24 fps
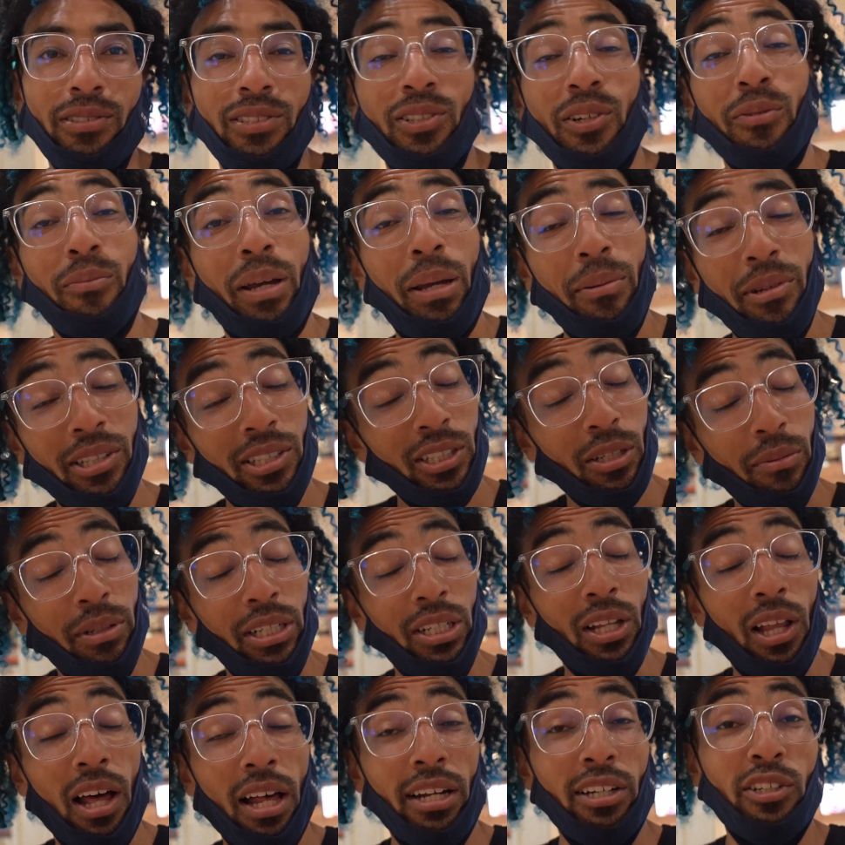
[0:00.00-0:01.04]
So maybe there's gonna be
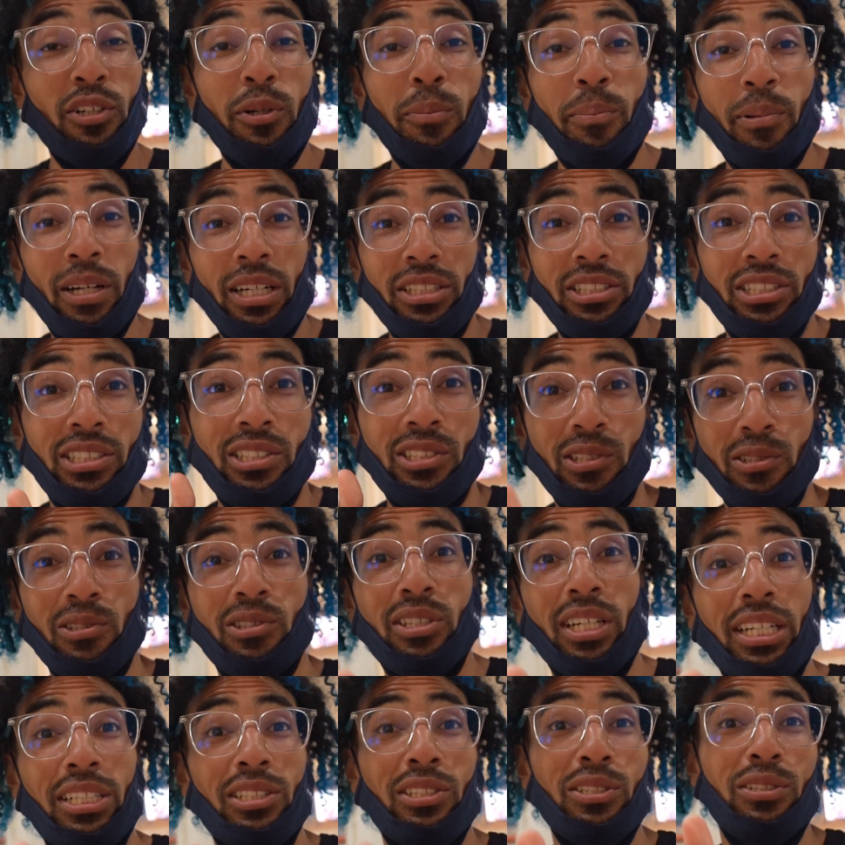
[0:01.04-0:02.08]
a lot of new plushes. So
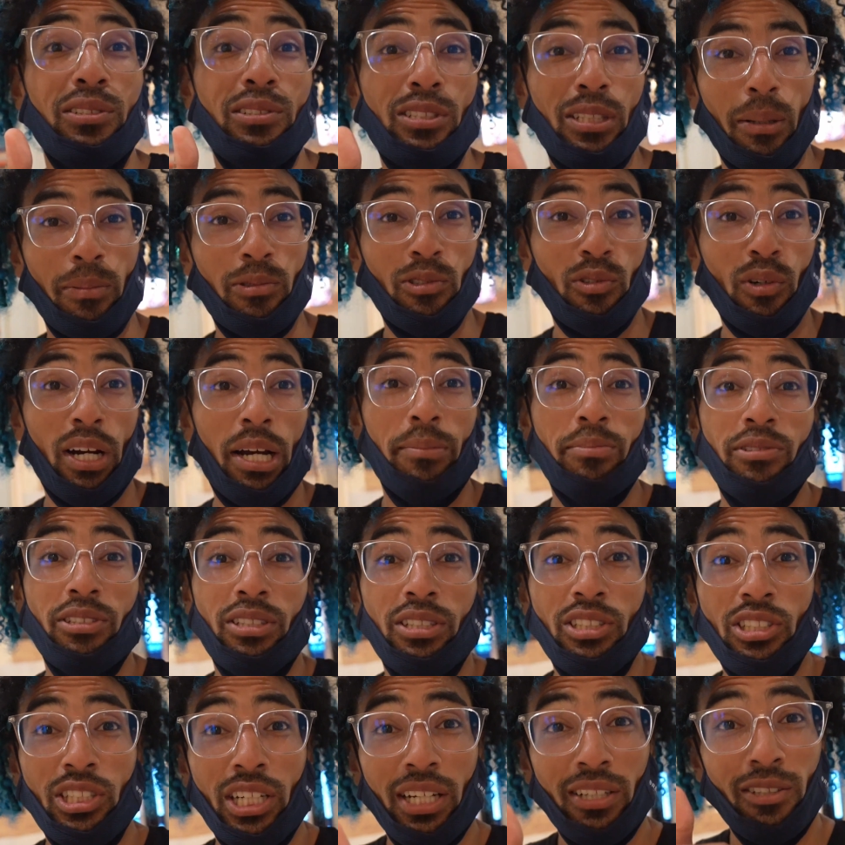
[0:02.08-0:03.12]
stay tuned, subscribe to
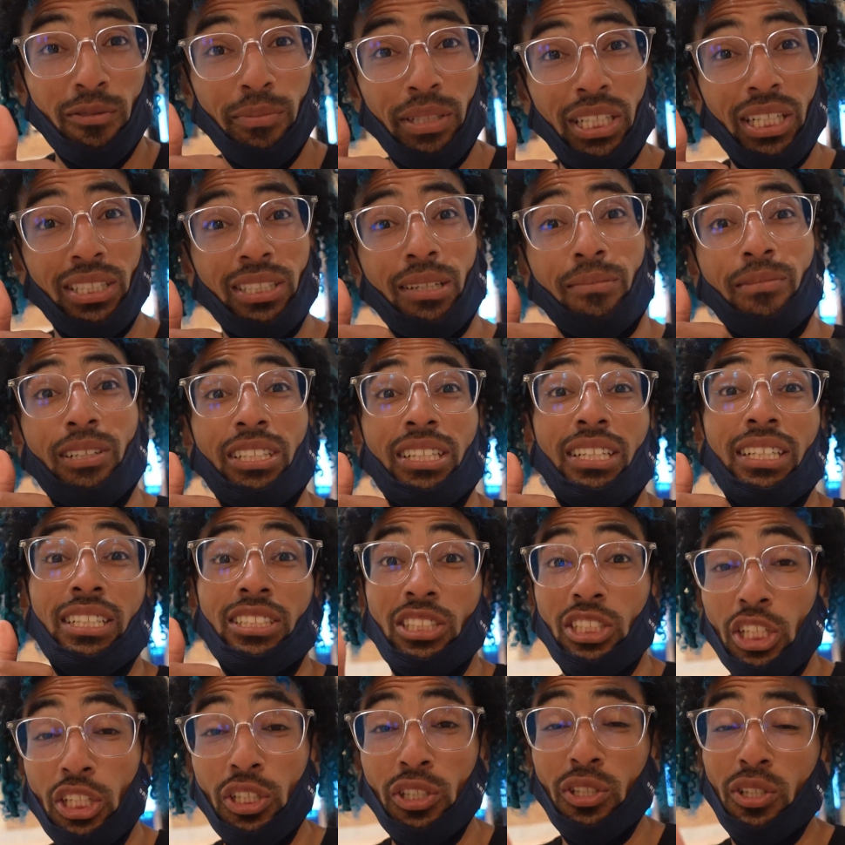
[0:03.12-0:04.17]
the channel because I'm gonna
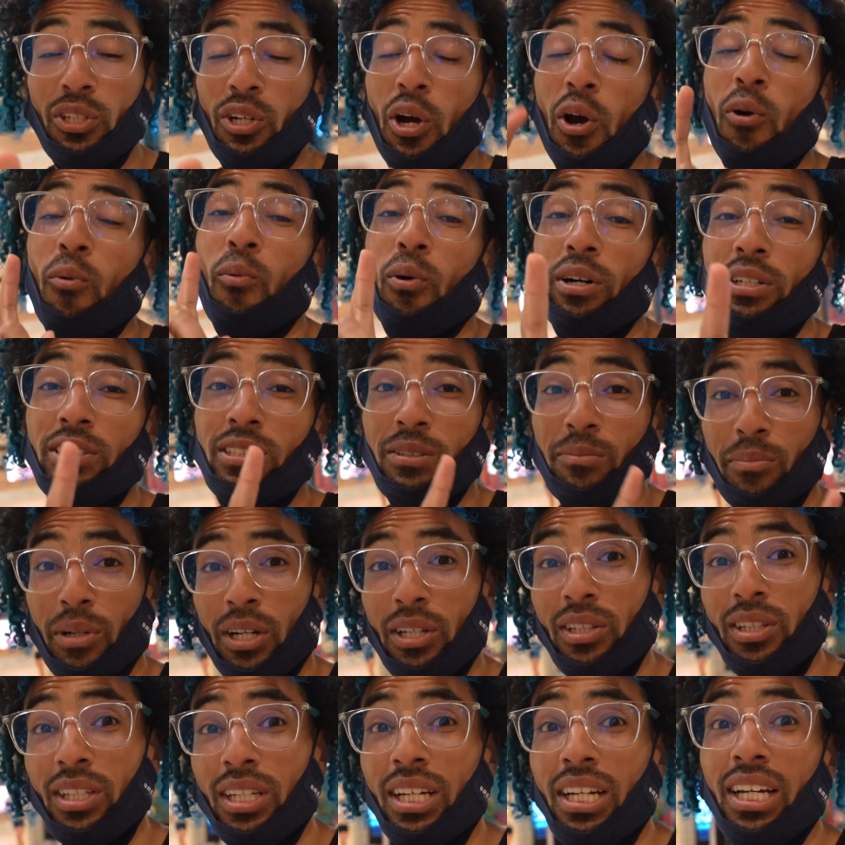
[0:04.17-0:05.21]
continue to go once a
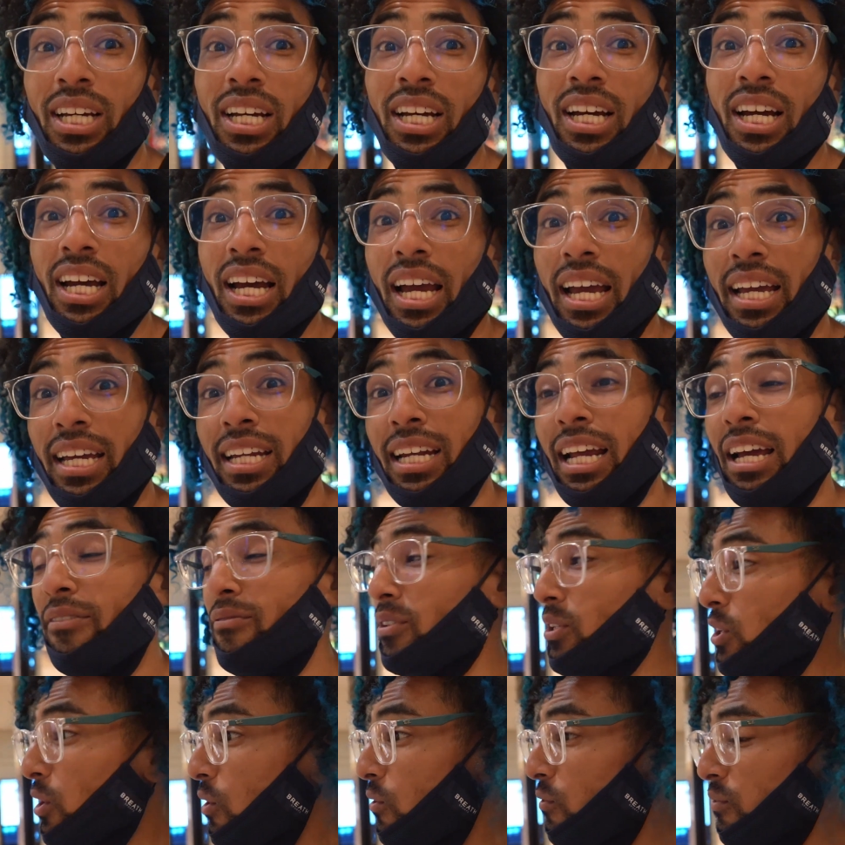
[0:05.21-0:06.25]
month and I have
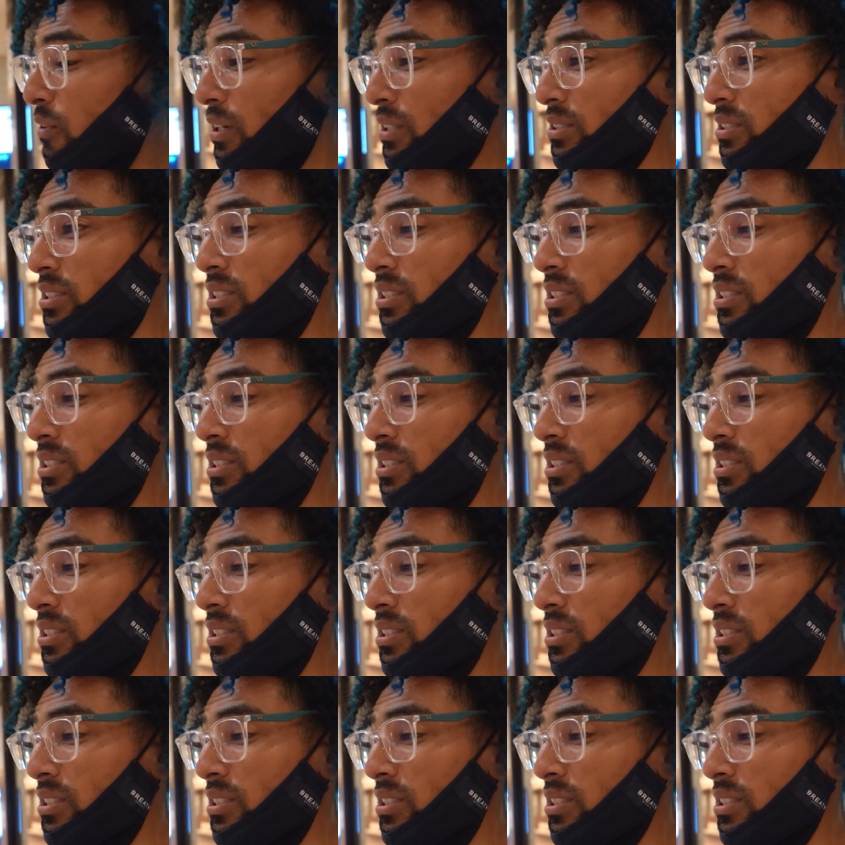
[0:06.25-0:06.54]
the Go Fest